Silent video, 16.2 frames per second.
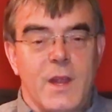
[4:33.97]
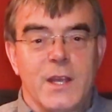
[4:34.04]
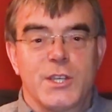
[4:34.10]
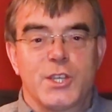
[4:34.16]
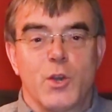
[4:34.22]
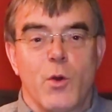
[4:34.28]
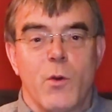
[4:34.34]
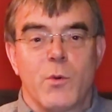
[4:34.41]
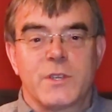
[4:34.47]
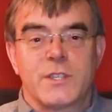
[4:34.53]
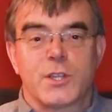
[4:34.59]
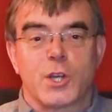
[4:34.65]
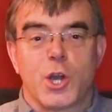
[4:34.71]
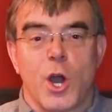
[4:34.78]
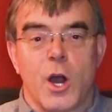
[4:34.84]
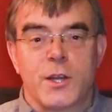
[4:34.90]
So it was
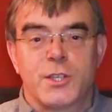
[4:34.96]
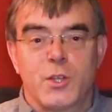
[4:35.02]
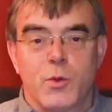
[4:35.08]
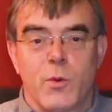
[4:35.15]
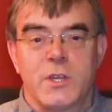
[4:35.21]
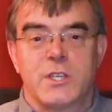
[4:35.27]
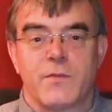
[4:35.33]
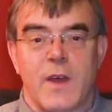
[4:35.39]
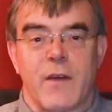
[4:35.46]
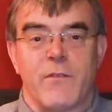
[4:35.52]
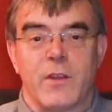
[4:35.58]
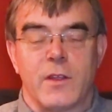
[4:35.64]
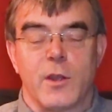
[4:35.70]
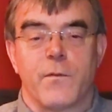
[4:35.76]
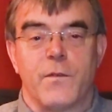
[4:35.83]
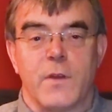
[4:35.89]
as a consequence of
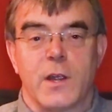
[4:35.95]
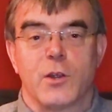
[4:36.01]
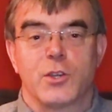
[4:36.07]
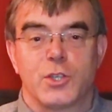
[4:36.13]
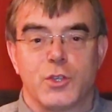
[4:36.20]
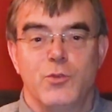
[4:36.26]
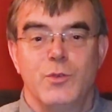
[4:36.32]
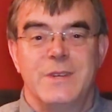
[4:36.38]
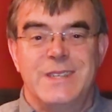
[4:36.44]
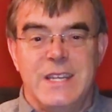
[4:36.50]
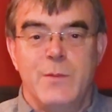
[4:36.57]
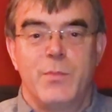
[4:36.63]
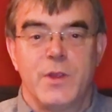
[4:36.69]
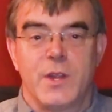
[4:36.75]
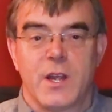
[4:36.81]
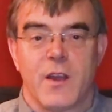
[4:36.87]
having their fingers too
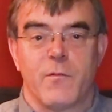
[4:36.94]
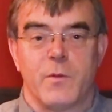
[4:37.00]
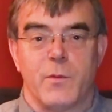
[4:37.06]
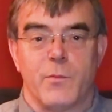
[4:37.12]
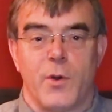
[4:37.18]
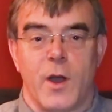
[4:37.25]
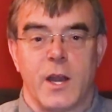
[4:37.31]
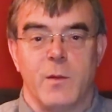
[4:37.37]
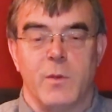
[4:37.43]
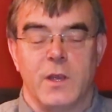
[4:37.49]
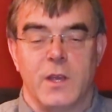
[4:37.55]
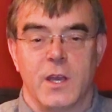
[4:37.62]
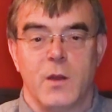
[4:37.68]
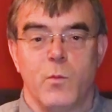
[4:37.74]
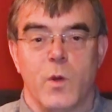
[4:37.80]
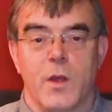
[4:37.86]
deep in the government pie to
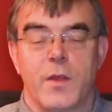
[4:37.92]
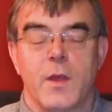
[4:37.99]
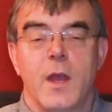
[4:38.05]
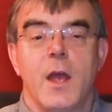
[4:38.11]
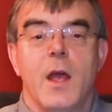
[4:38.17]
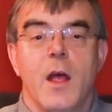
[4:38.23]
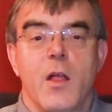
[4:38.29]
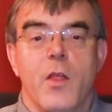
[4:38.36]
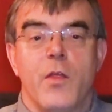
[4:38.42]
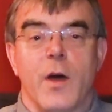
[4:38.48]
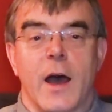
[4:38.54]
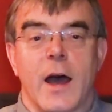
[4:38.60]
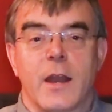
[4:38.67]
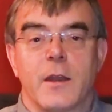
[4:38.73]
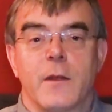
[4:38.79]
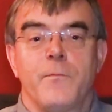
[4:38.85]
begin with
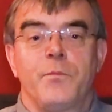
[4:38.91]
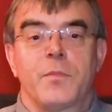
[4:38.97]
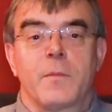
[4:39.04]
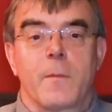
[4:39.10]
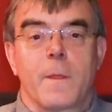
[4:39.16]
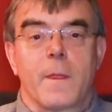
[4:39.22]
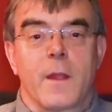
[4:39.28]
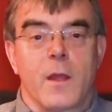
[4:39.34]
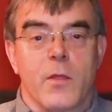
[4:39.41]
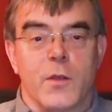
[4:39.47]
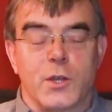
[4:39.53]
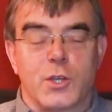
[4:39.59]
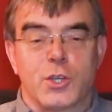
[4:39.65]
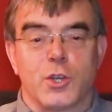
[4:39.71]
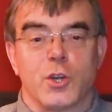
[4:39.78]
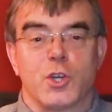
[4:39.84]
that
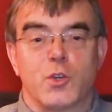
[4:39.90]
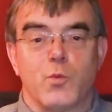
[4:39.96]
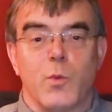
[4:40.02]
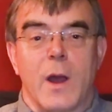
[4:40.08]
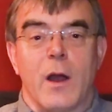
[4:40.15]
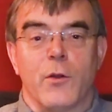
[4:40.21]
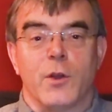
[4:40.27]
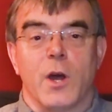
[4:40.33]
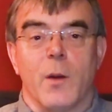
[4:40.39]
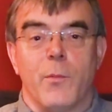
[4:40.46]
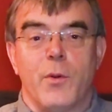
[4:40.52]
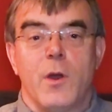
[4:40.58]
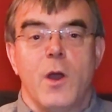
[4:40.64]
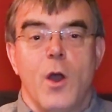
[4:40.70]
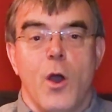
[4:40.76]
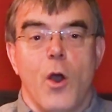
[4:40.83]
the church wound
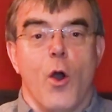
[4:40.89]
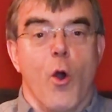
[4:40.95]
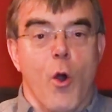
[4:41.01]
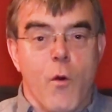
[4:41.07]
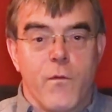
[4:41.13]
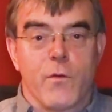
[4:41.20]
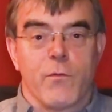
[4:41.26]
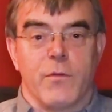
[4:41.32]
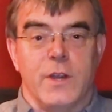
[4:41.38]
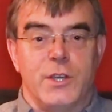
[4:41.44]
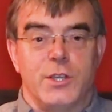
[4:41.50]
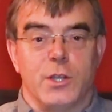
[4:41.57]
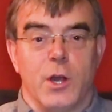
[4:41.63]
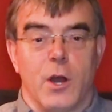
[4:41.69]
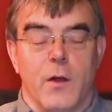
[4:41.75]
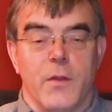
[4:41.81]
up
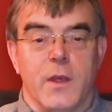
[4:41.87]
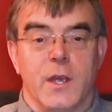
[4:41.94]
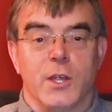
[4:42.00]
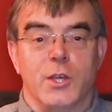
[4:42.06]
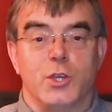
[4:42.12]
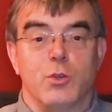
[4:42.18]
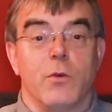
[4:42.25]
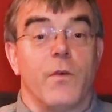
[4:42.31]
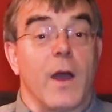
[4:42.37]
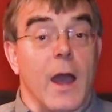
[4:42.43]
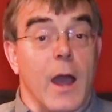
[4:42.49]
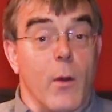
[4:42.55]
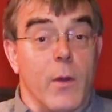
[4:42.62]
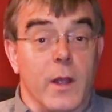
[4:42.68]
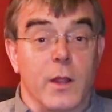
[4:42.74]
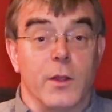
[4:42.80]
overreaching on the issue of
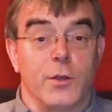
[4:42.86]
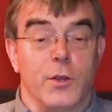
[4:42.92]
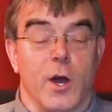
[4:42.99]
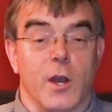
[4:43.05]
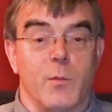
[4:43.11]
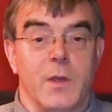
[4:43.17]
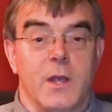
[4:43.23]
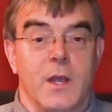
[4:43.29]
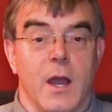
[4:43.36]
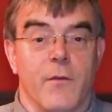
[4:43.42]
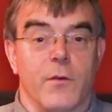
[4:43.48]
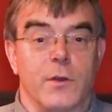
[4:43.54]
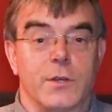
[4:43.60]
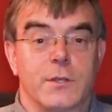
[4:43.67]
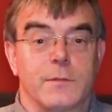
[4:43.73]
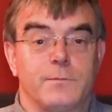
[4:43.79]
how England ought to be
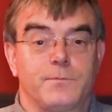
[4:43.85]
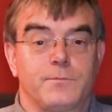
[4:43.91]
governed.